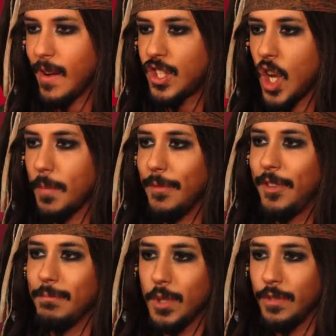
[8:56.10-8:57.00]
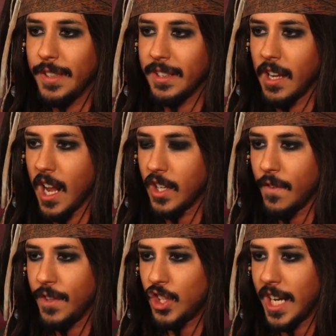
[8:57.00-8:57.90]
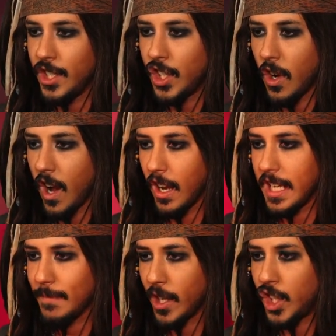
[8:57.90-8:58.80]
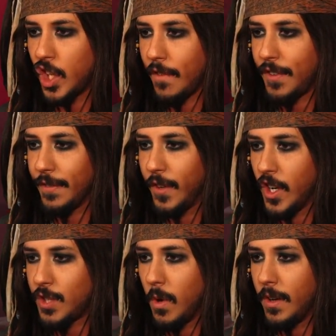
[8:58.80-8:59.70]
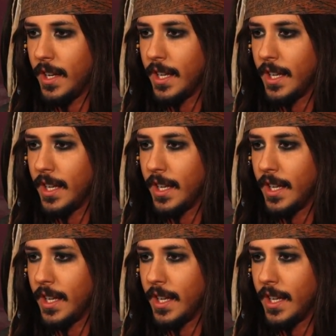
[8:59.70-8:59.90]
I stop them from moving. I go for the chain shot. I leave my shot for the first one.